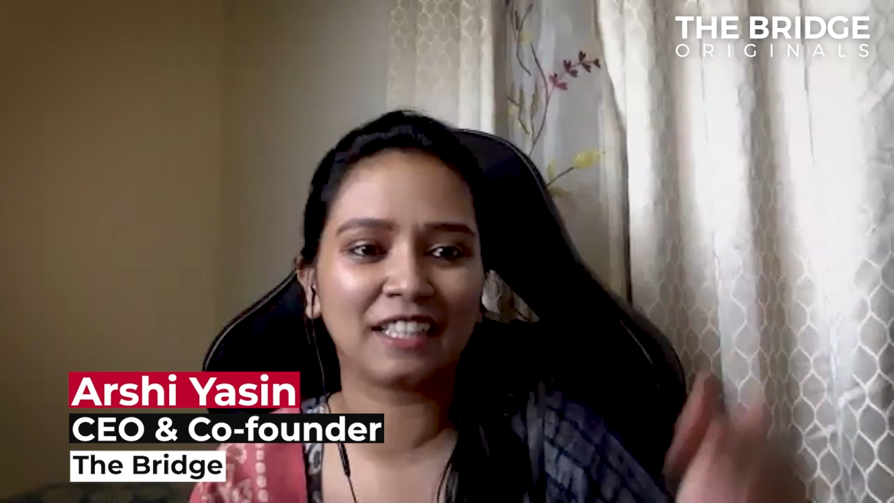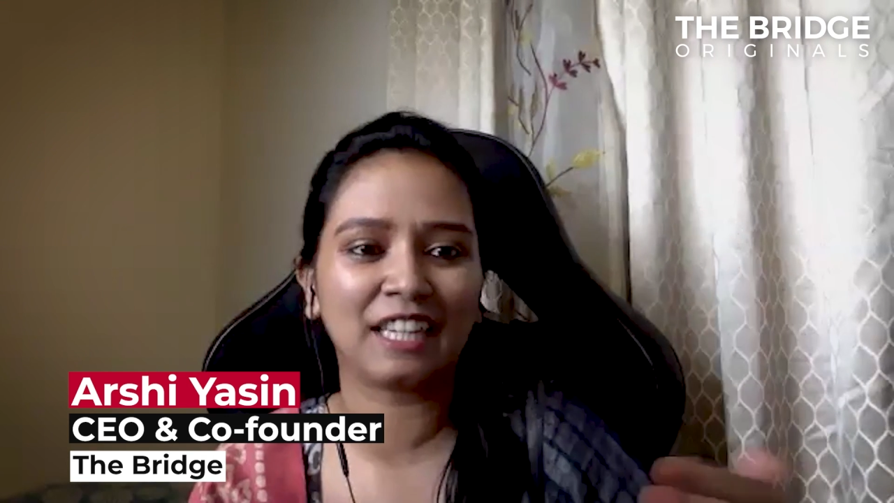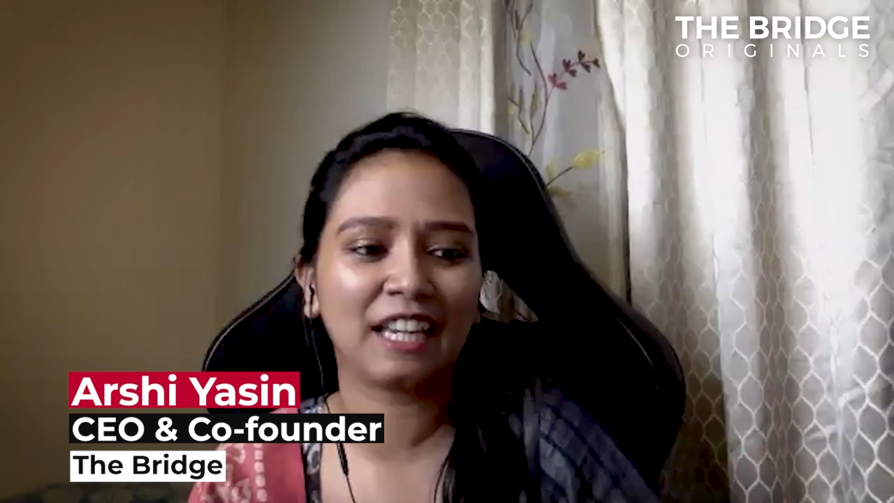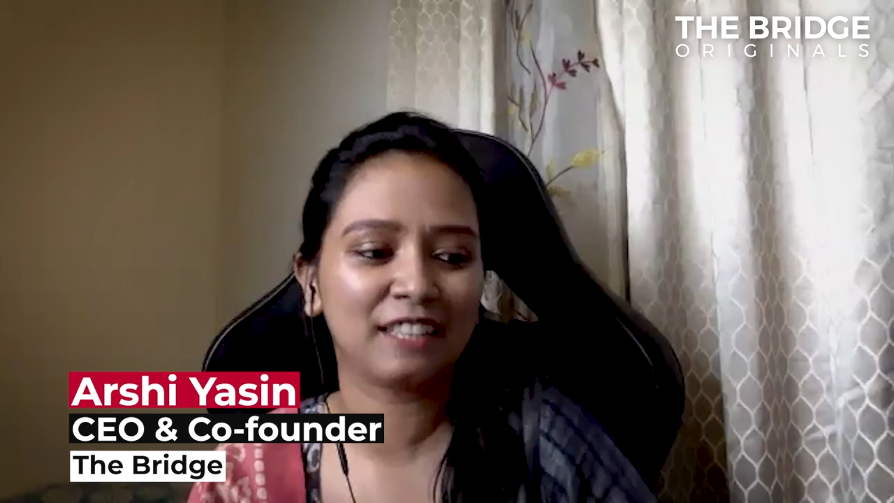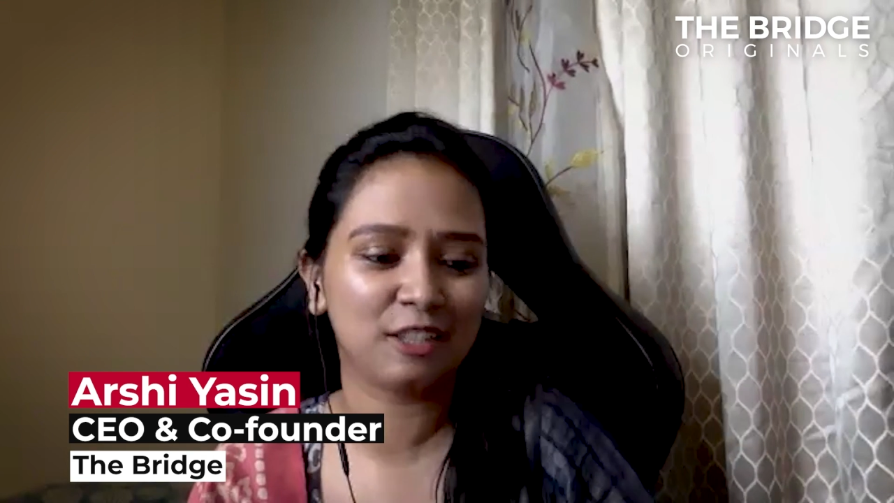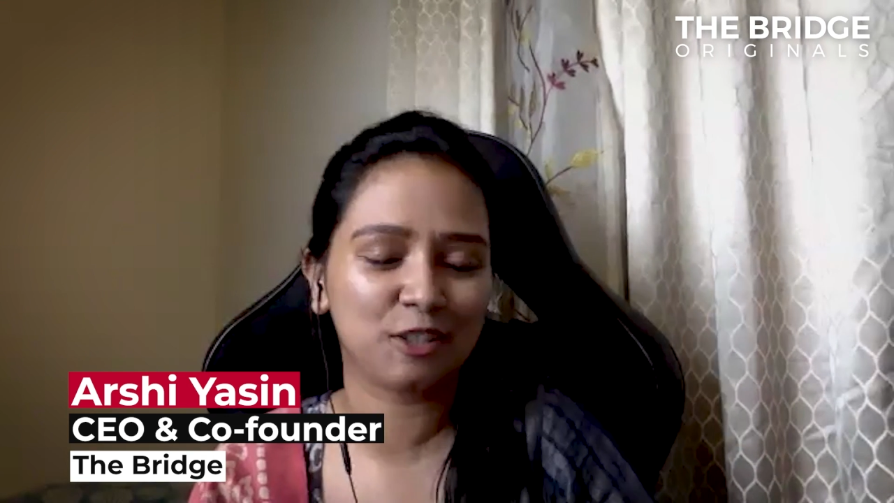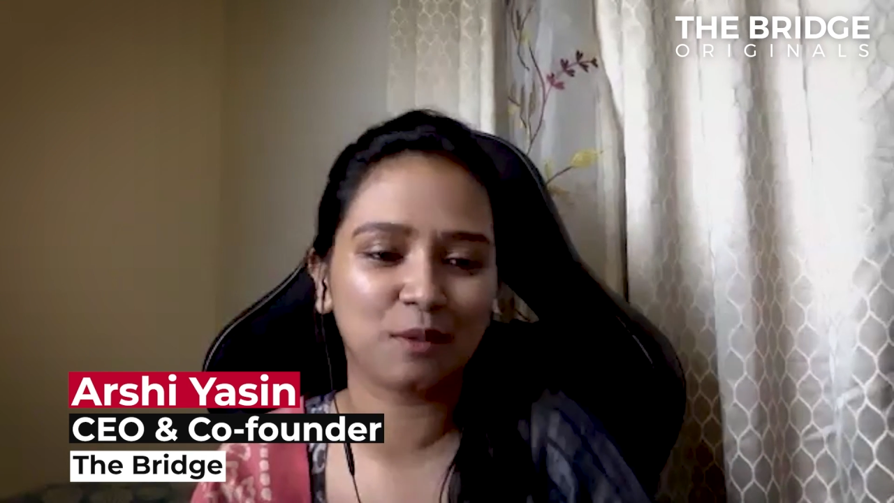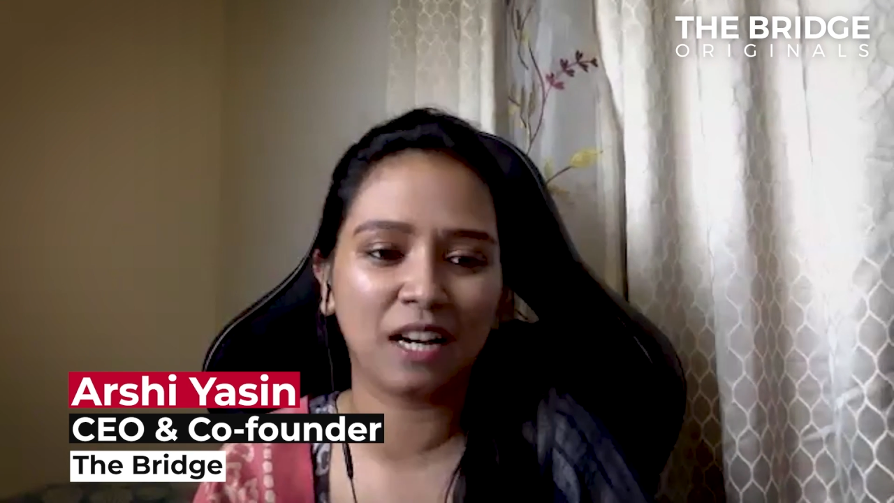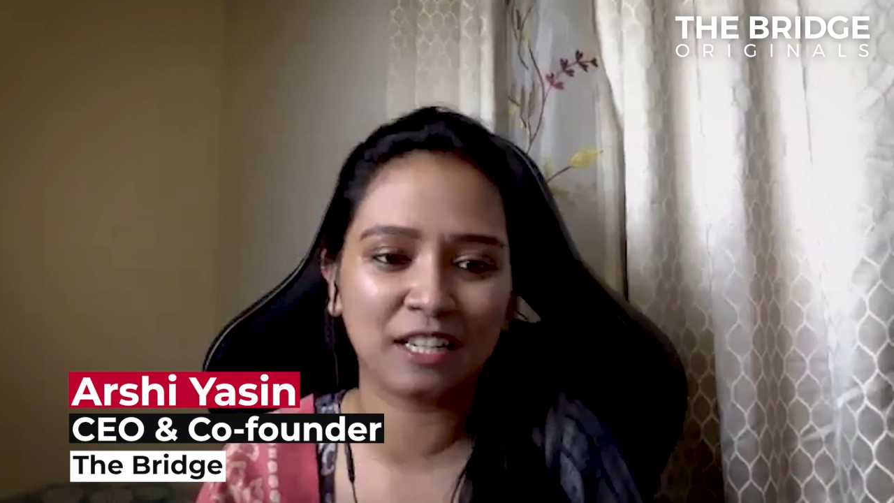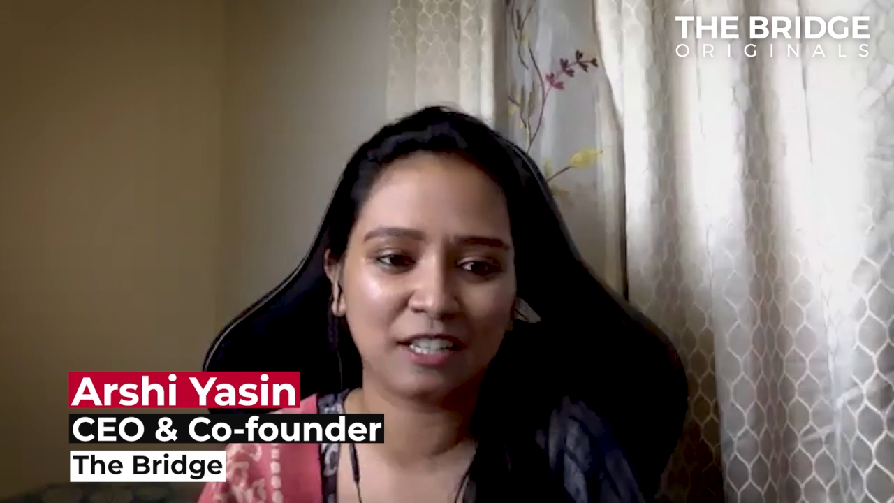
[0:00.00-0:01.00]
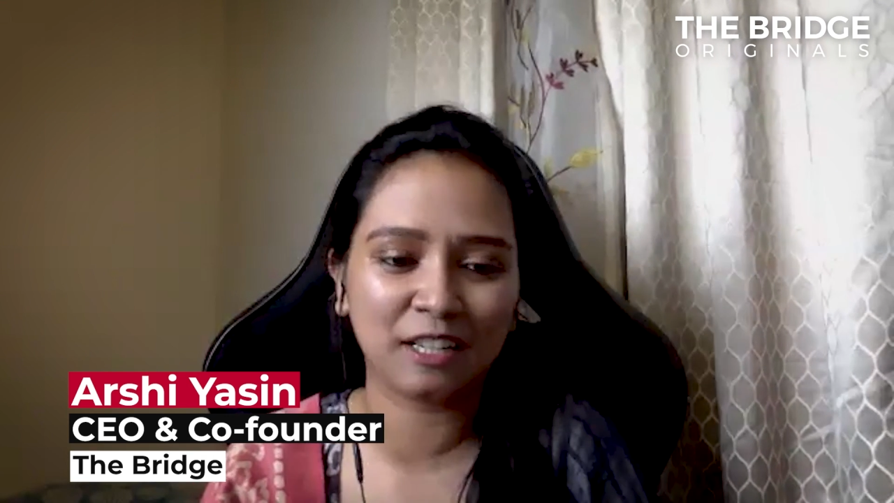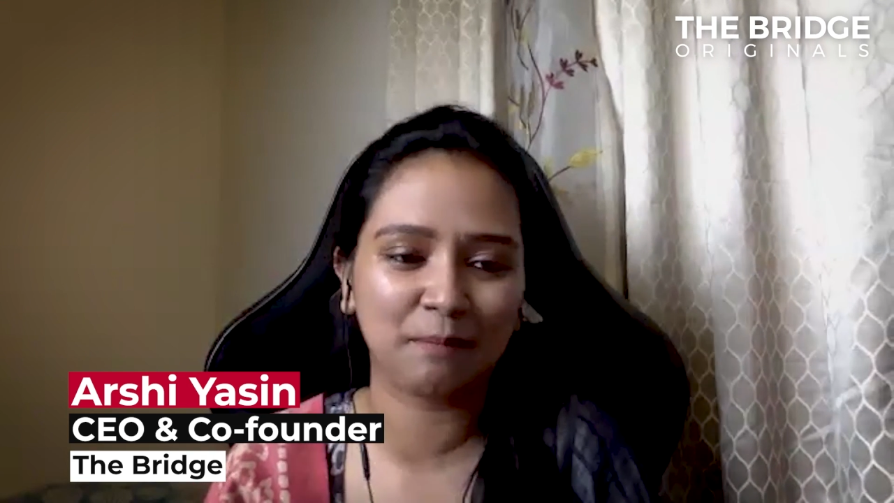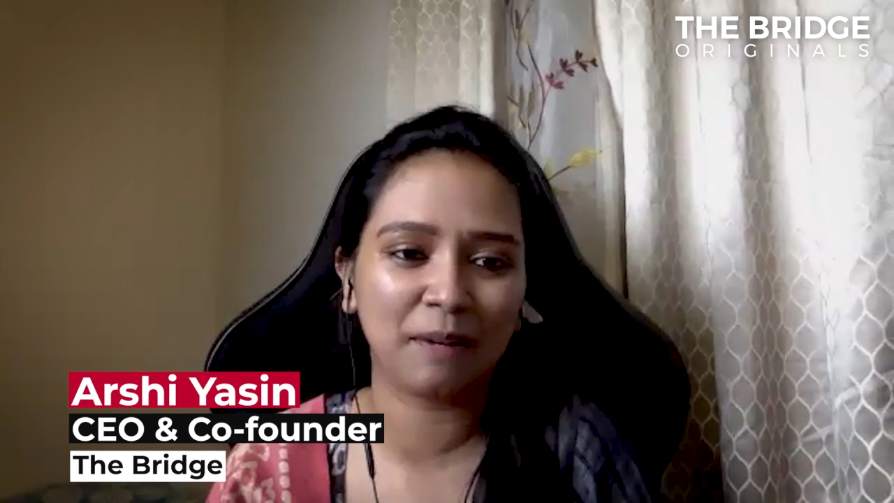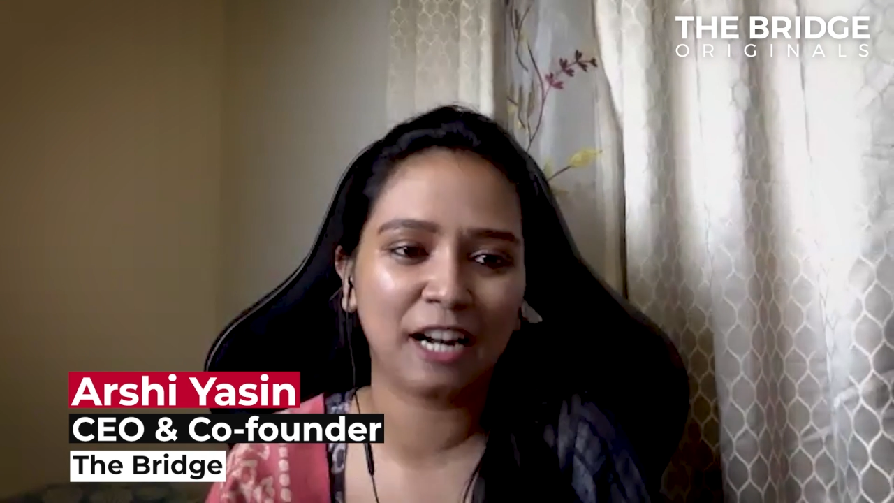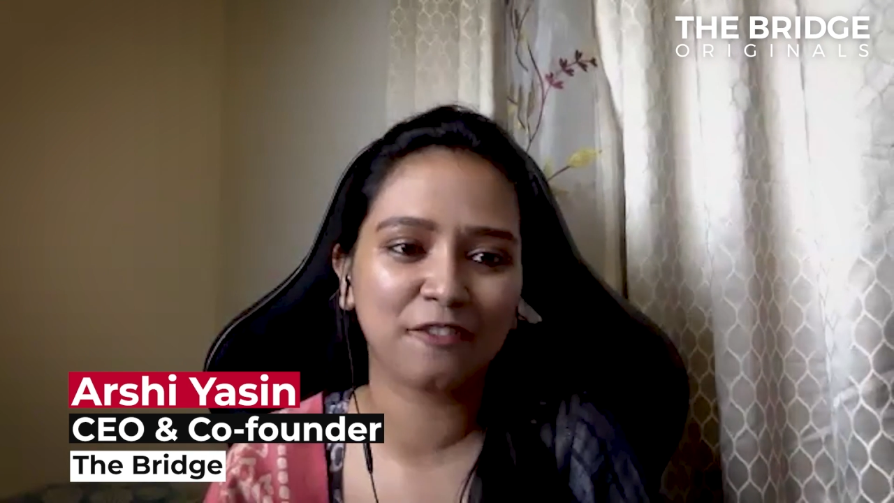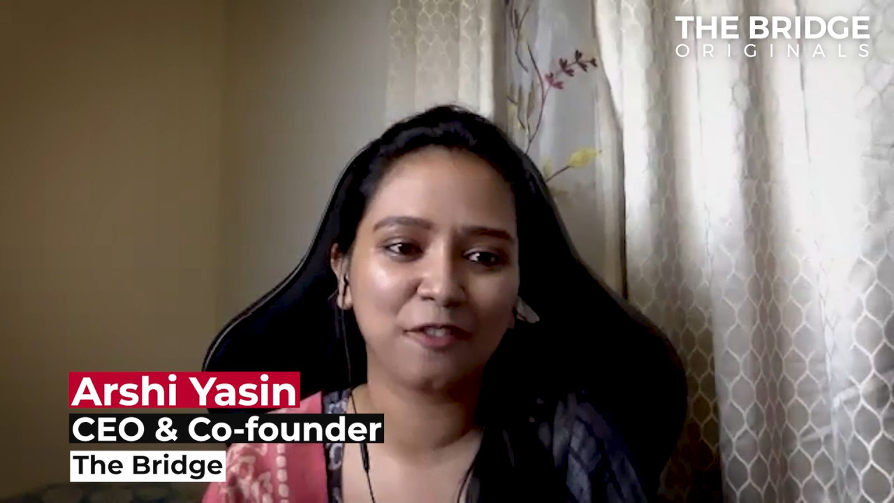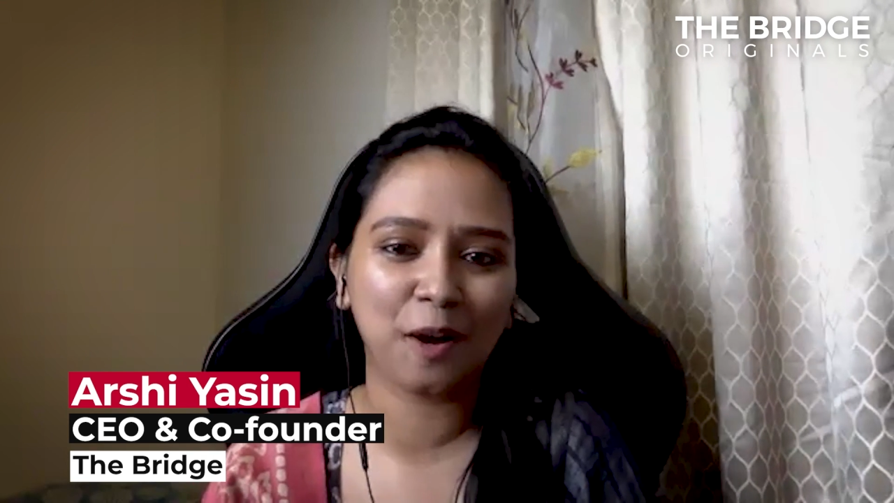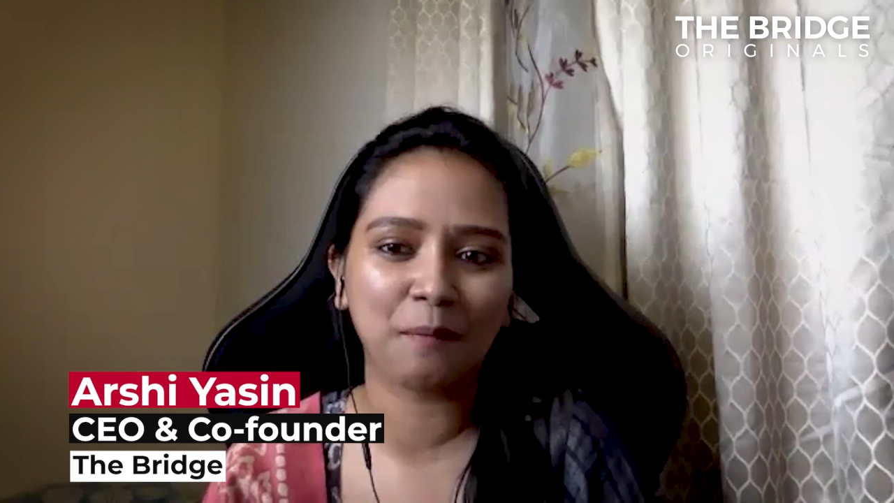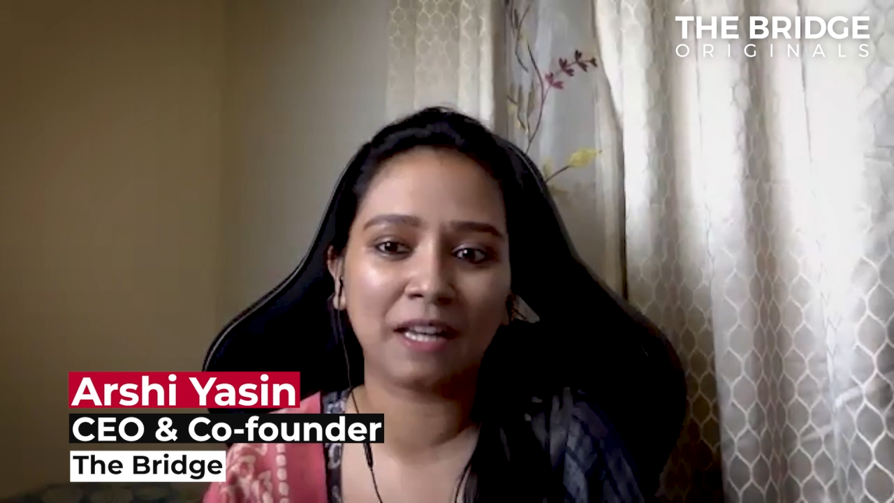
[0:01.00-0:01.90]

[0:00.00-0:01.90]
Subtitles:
connected to our platform,